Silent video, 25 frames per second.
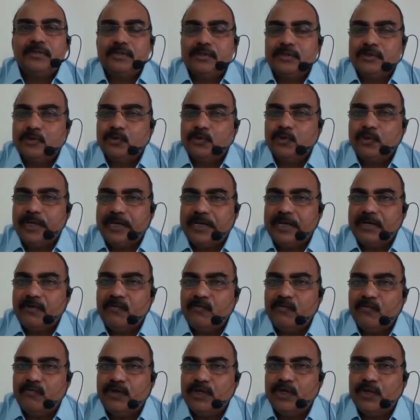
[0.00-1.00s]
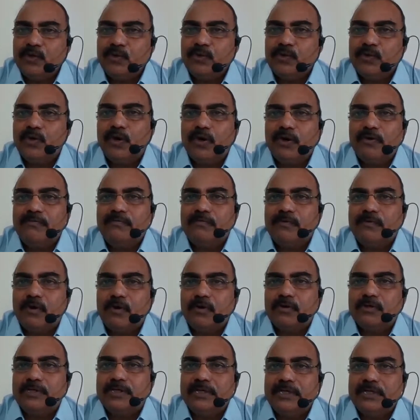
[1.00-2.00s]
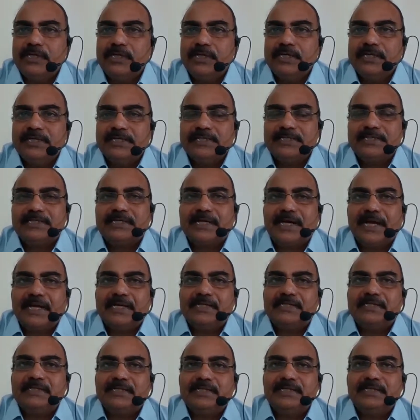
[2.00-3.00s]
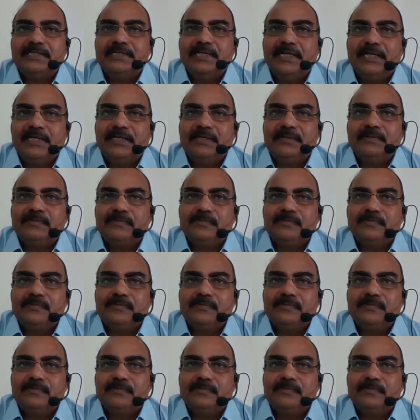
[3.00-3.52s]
you get a view of all the strands easily,